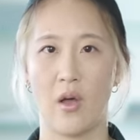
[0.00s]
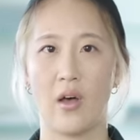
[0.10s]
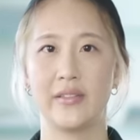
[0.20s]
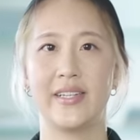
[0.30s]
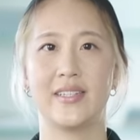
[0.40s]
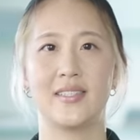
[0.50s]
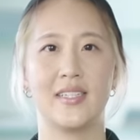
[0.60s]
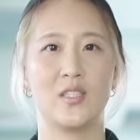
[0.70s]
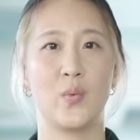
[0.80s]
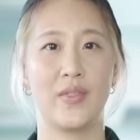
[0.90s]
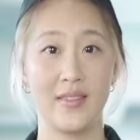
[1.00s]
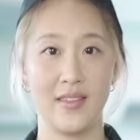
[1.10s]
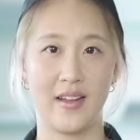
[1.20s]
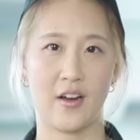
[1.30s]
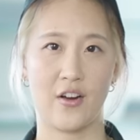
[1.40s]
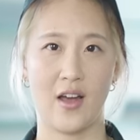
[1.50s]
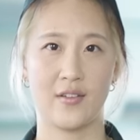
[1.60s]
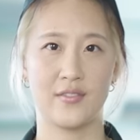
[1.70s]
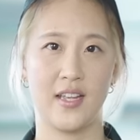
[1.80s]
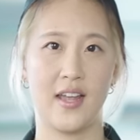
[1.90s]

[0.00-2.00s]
All data stays within the aircraft